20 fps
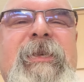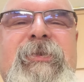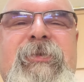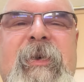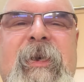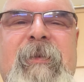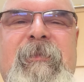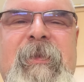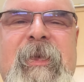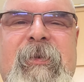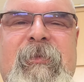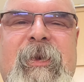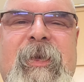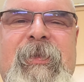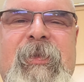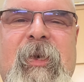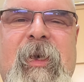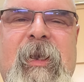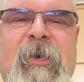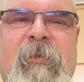trim than we
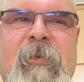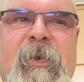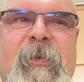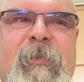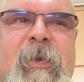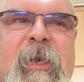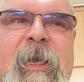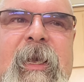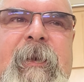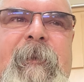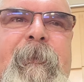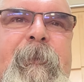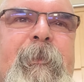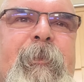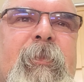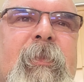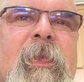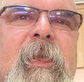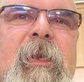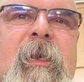thought it would be.
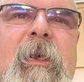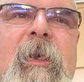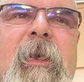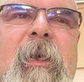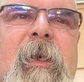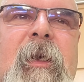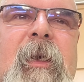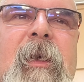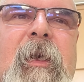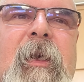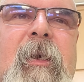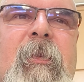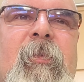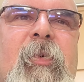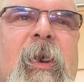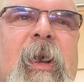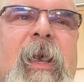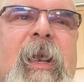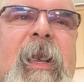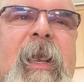
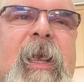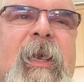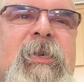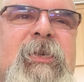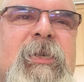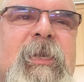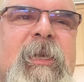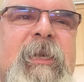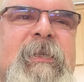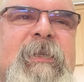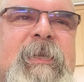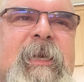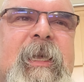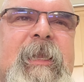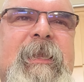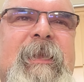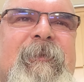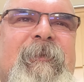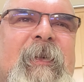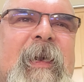Brian actually
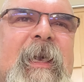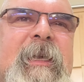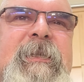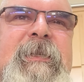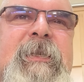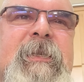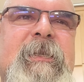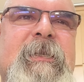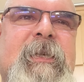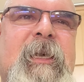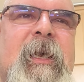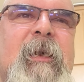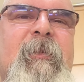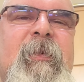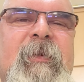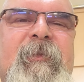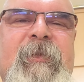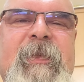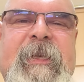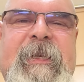set the fastest
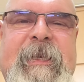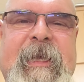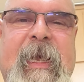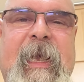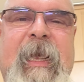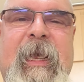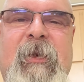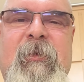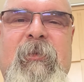time of the day